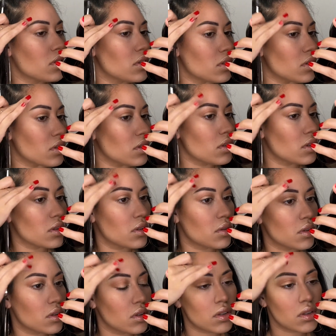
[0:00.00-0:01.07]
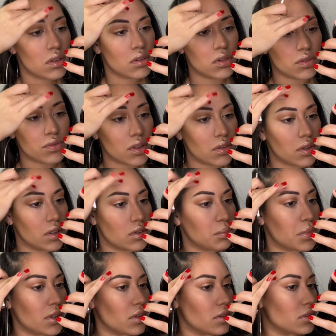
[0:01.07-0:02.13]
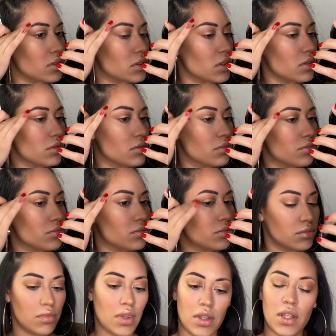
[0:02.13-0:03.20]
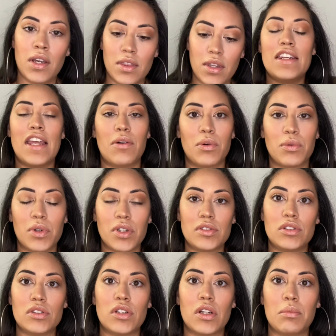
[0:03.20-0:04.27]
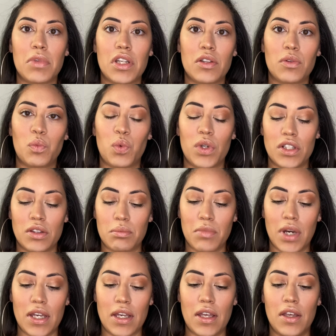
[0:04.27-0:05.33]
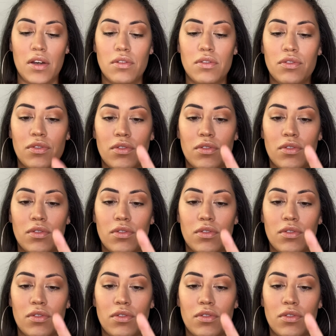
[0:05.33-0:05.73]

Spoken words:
And use your finger again to blend it into the skin. Now I'm going to come in with my E.L.F